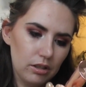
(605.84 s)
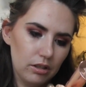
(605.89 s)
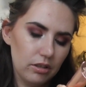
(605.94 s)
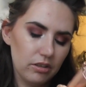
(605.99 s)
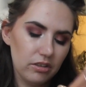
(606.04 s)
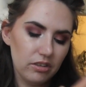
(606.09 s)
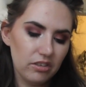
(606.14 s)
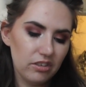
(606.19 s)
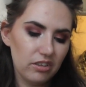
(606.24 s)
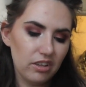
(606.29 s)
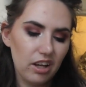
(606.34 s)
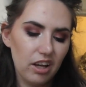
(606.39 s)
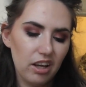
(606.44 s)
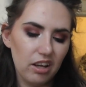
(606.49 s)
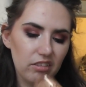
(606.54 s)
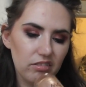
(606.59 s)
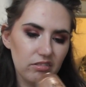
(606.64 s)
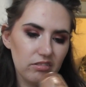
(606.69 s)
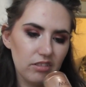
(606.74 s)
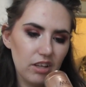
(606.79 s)
Doesn't
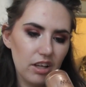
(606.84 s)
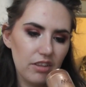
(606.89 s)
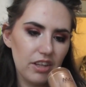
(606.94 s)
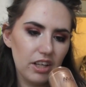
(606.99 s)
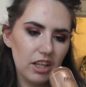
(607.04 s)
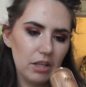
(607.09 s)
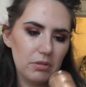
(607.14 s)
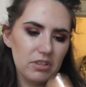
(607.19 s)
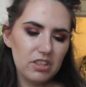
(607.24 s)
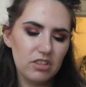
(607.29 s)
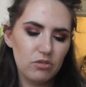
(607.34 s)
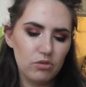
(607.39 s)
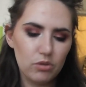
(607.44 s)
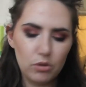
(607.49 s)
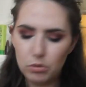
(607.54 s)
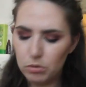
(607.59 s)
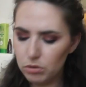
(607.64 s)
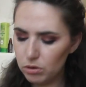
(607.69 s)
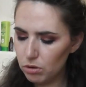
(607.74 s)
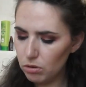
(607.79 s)
say. I think it was in
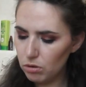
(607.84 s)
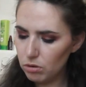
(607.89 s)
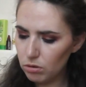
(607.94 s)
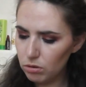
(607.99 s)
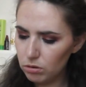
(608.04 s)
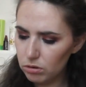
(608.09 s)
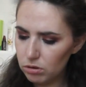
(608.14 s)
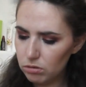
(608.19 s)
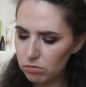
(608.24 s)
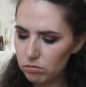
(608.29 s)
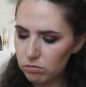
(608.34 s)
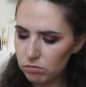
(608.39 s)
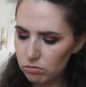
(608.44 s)
rose gold.